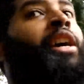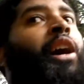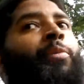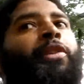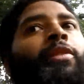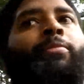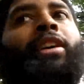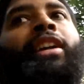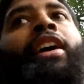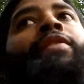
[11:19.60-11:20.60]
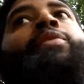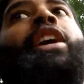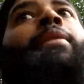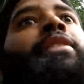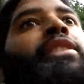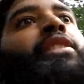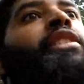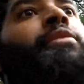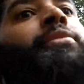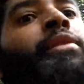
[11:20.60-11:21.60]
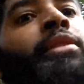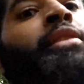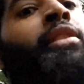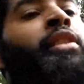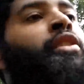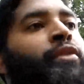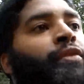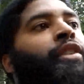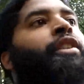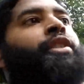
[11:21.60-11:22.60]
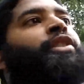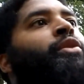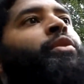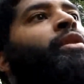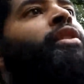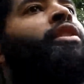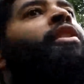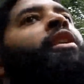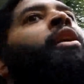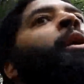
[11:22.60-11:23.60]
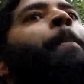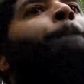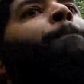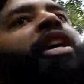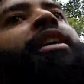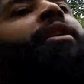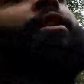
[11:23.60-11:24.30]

I'm probably about to have to wrap this up very shortly. But